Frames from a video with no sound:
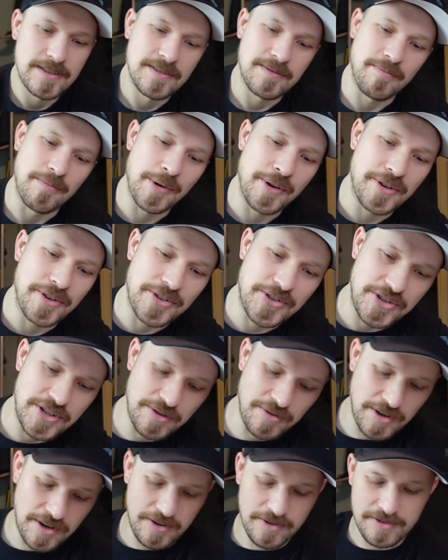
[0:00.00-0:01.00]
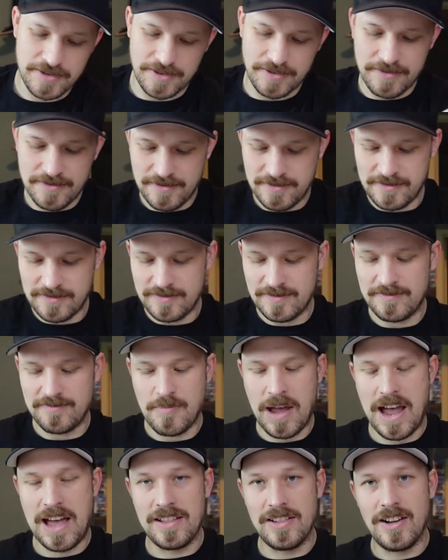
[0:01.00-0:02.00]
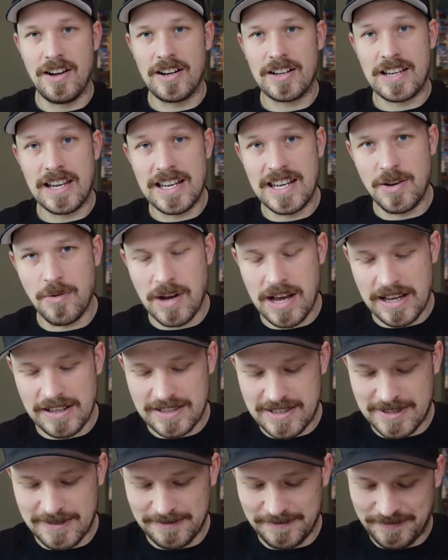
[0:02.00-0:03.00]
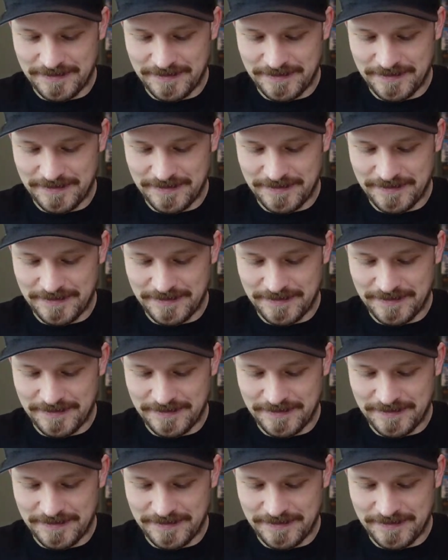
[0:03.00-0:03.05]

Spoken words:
Murder, She Wrote or Matlock. Anyways.